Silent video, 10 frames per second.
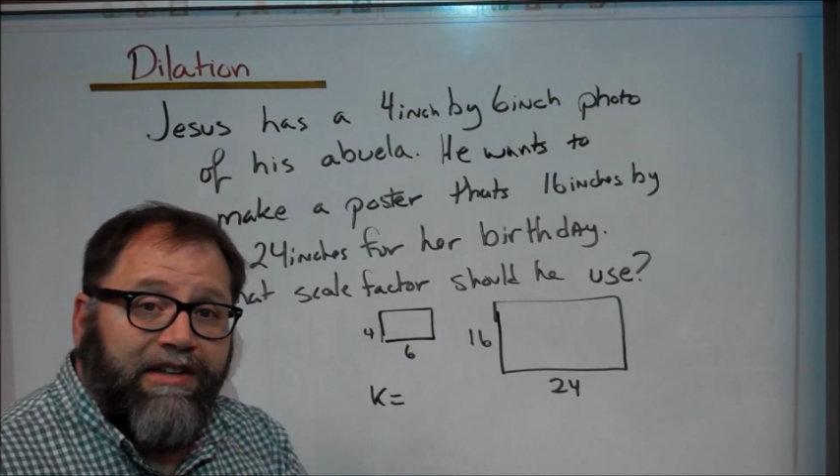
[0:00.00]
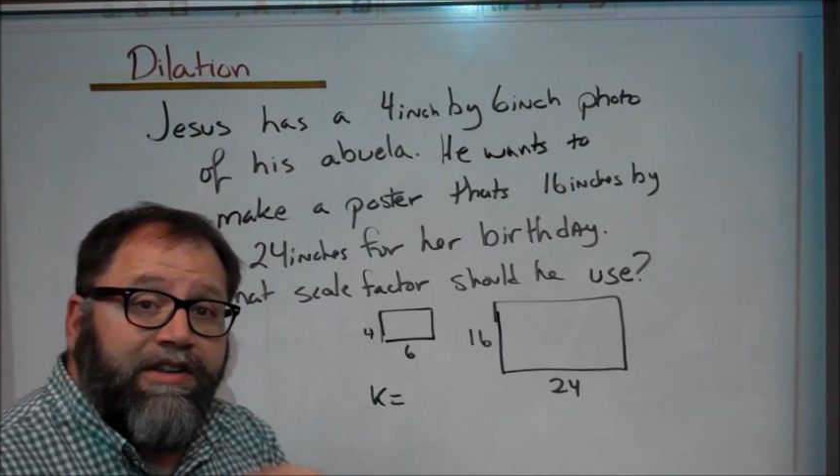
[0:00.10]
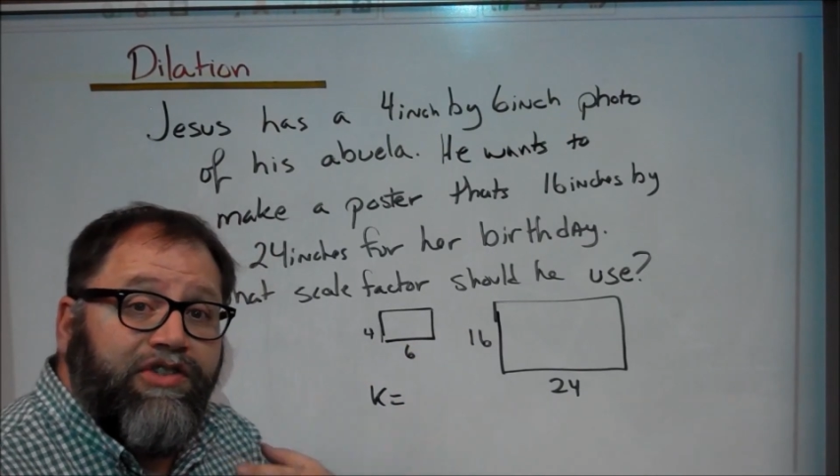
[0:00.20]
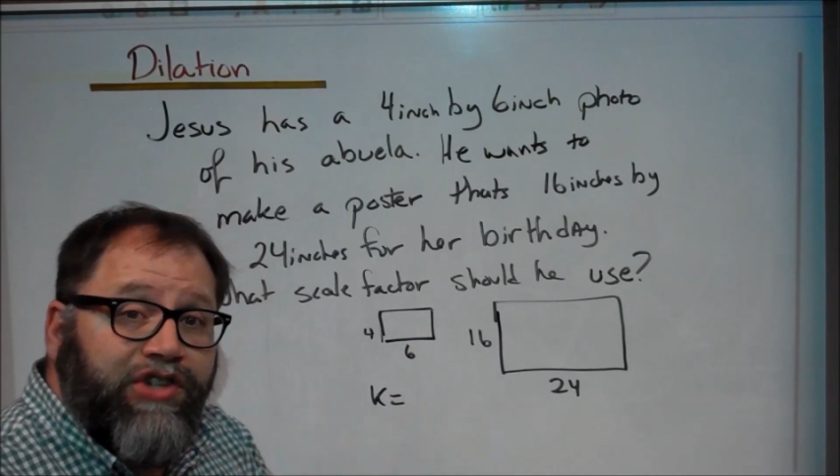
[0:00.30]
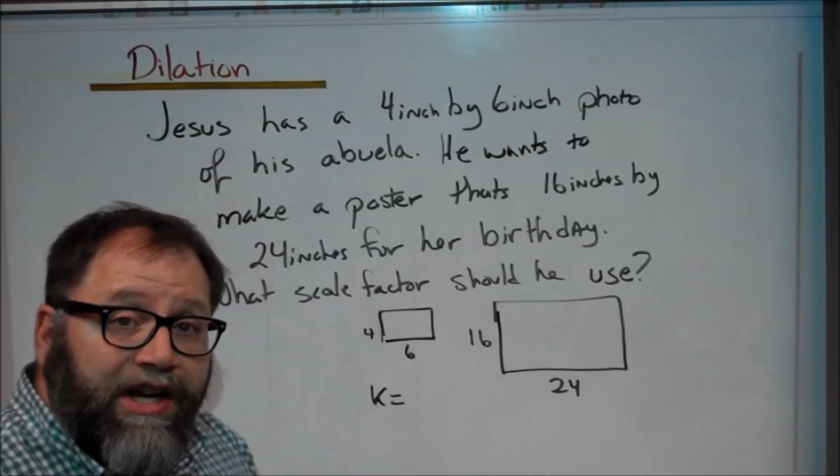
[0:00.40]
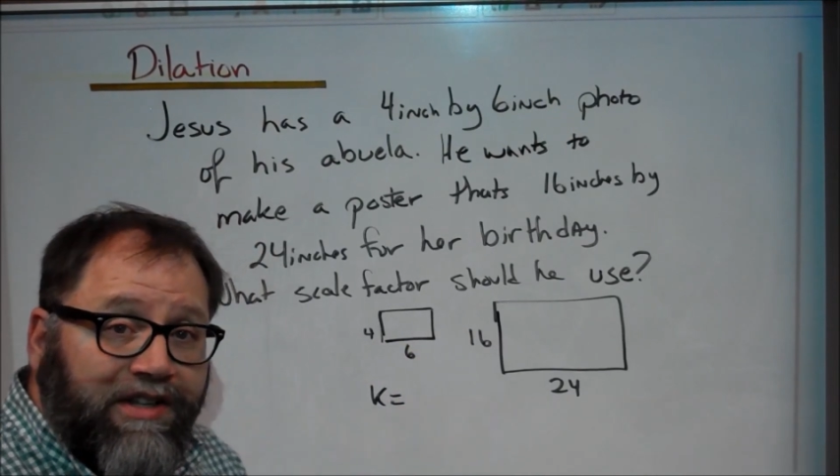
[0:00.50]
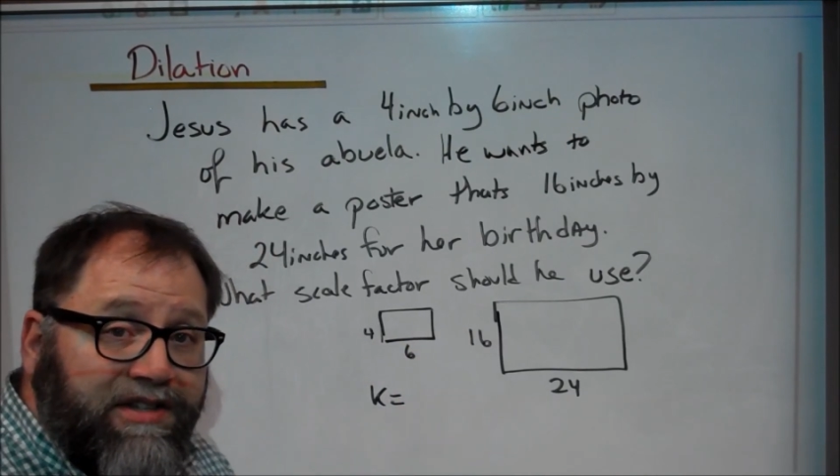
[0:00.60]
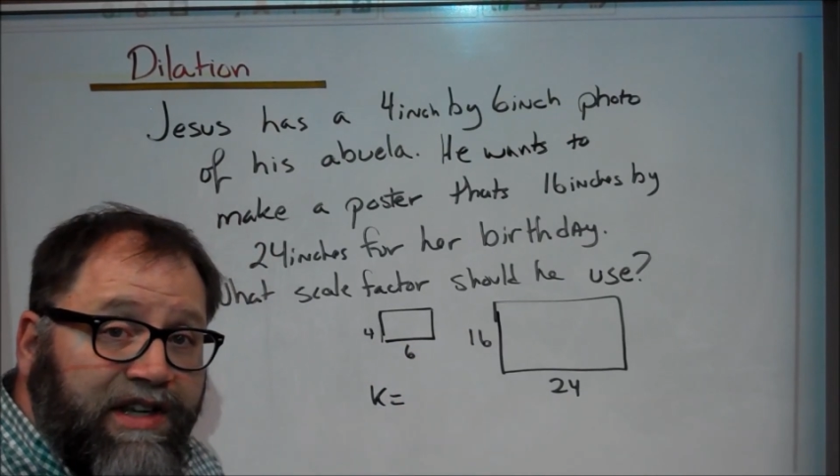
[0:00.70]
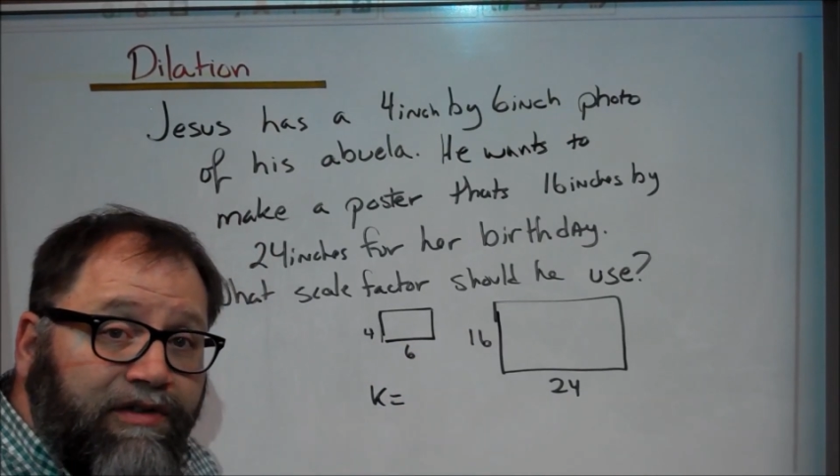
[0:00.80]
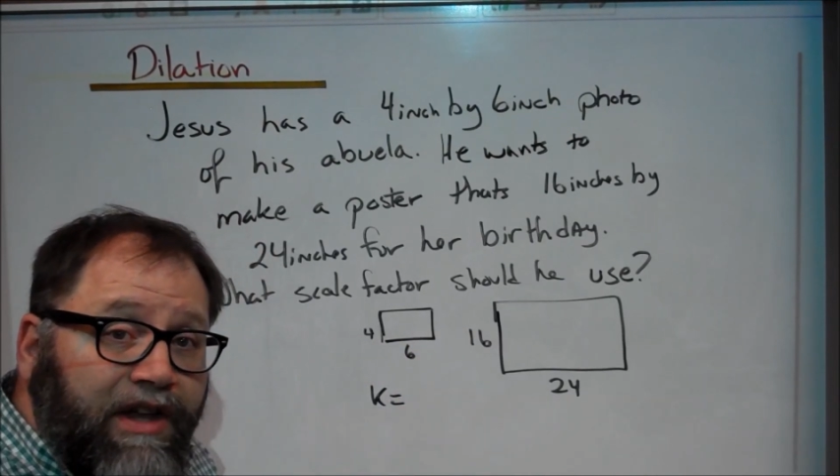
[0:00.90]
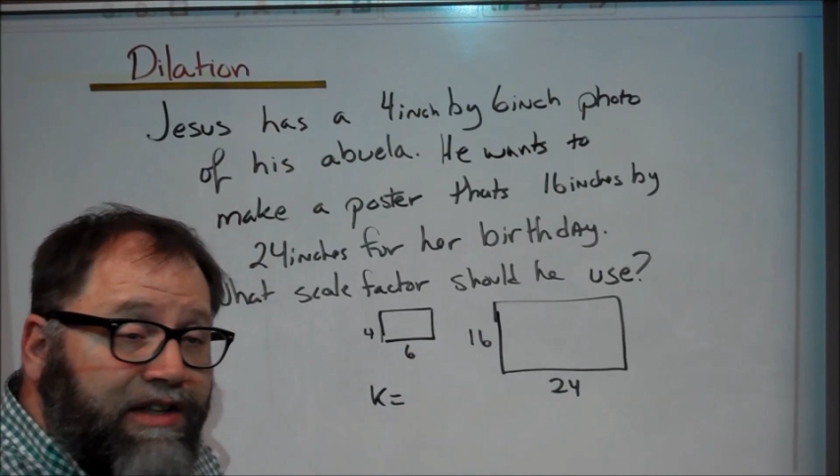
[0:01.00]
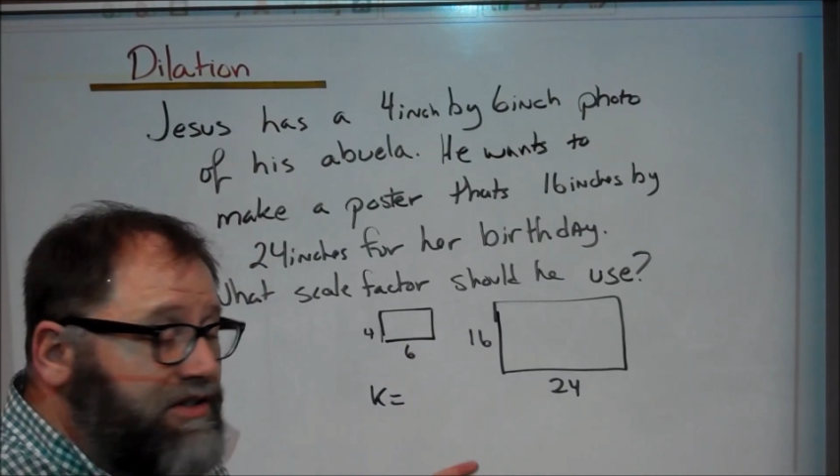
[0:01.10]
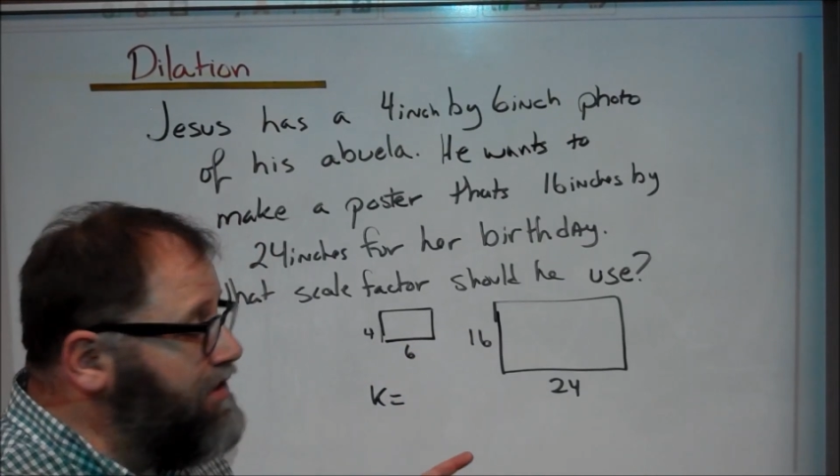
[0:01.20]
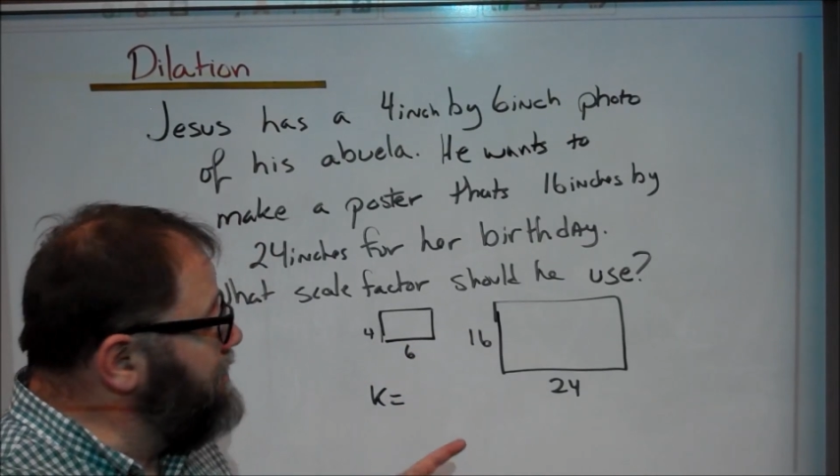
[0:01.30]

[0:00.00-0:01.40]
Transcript: Let's check to see if that's